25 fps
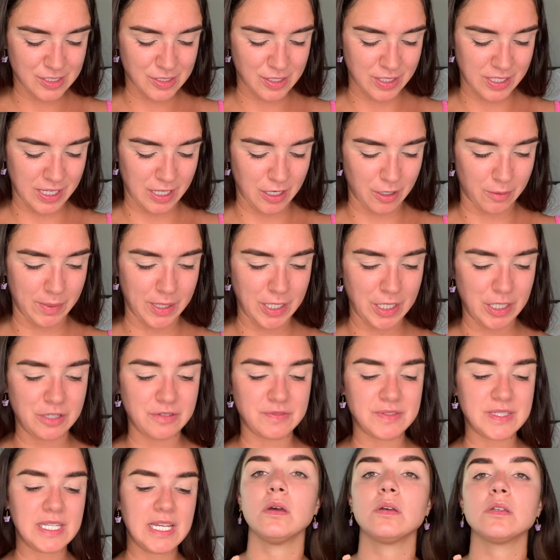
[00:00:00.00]
gonna get on my
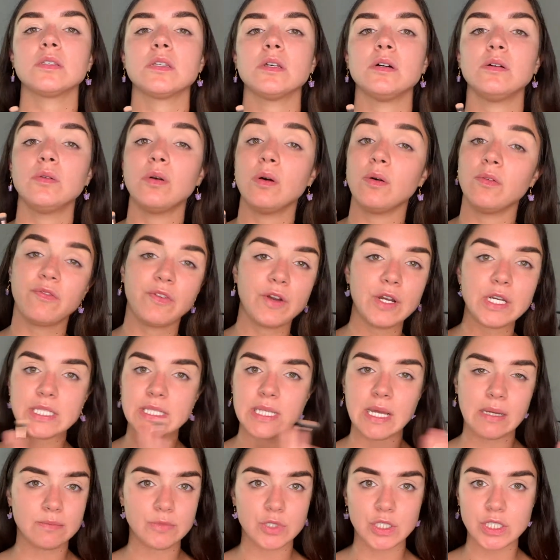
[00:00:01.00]
nerves. So first,
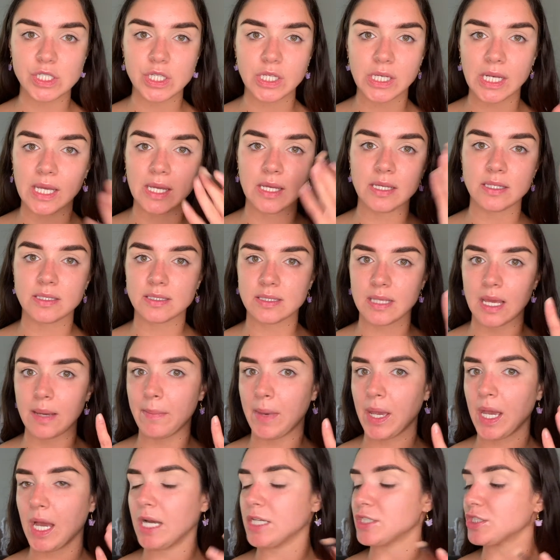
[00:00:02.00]
I'm just gonna set
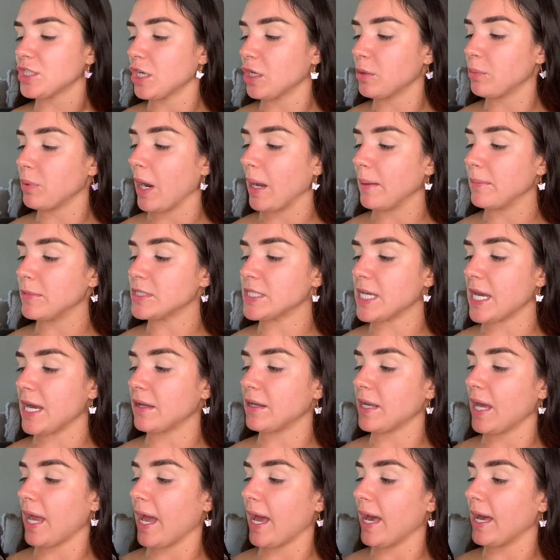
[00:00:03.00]
my eyeshadow primer
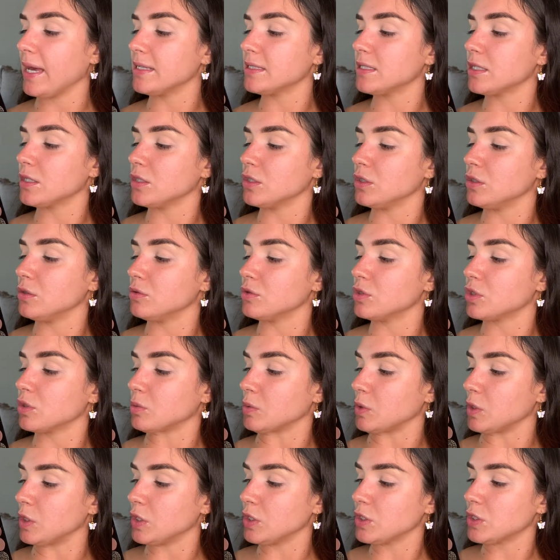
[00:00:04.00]
down as
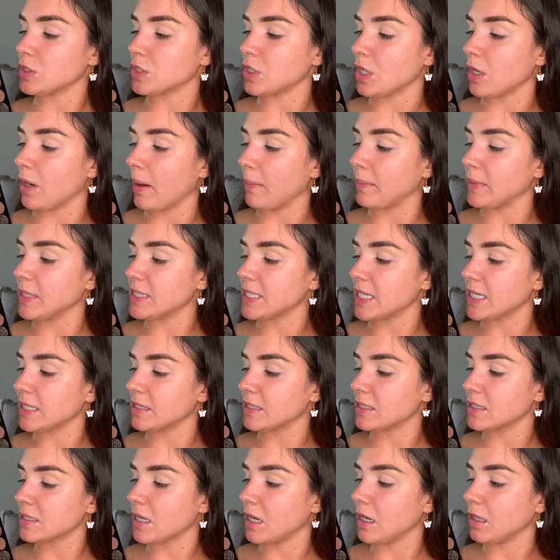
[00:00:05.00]
usual. So I'm gonna take
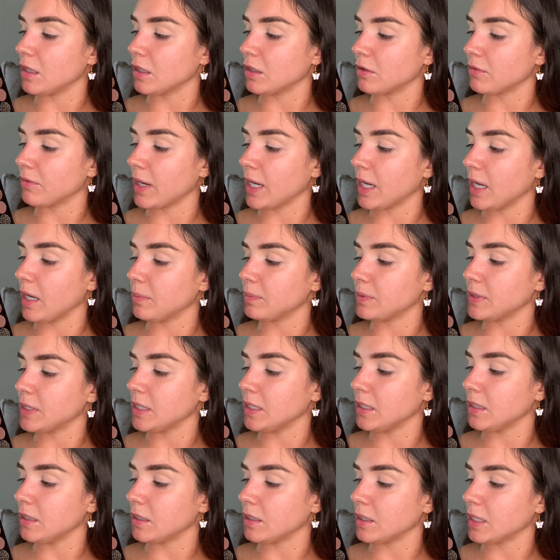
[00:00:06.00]
this color right up
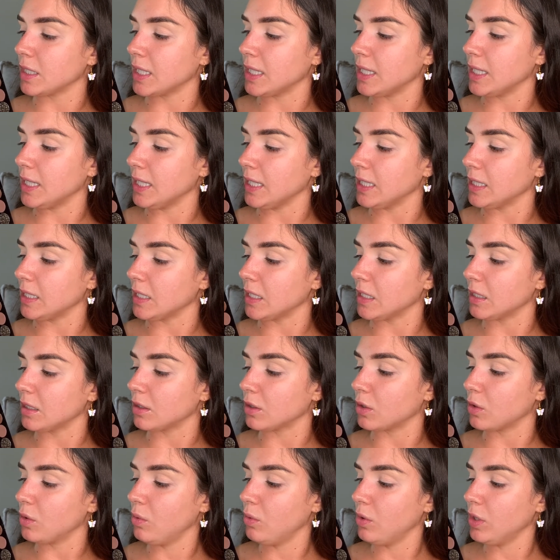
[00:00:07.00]
here in the
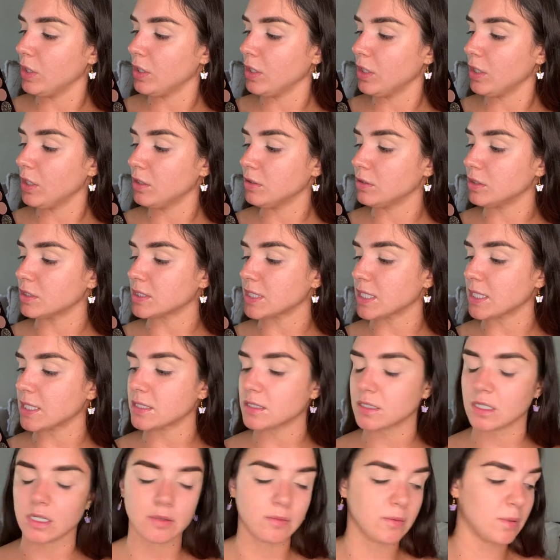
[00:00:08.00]
corner. It looks like
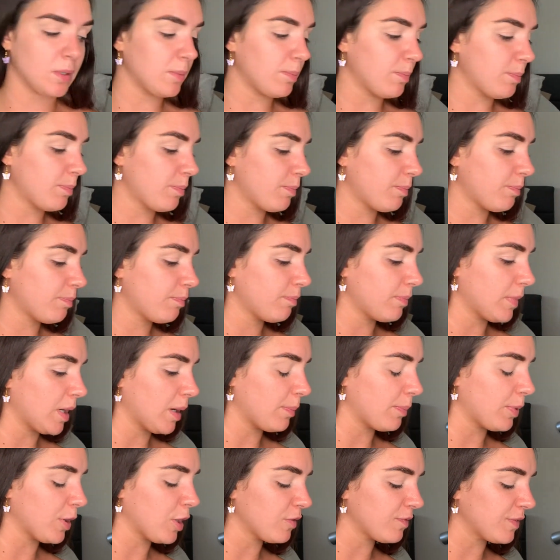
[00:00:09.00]
it's gonna be a
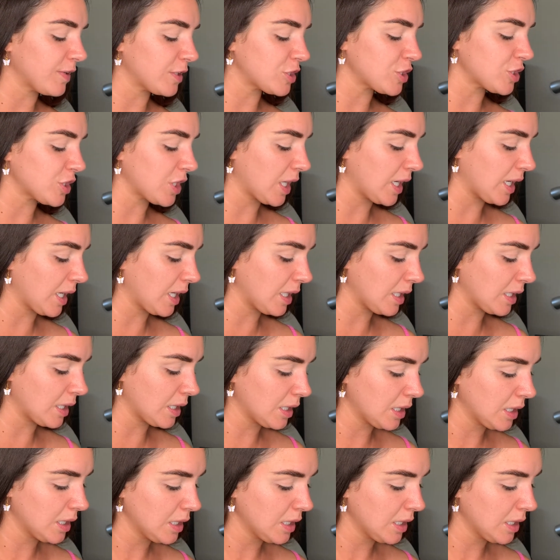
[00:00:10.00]
perfect shade